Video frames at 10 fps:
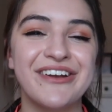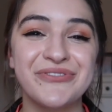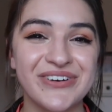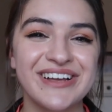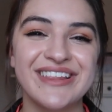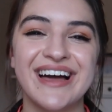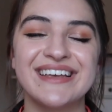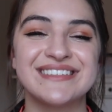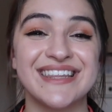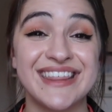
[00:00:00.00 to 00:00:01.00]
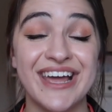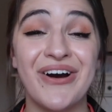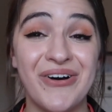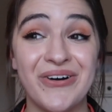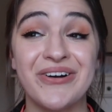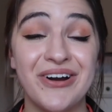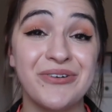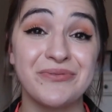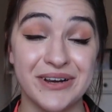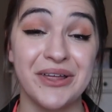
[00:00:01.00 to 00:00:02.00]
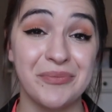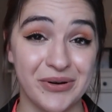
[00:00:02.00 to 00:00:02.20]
and realize that they are a real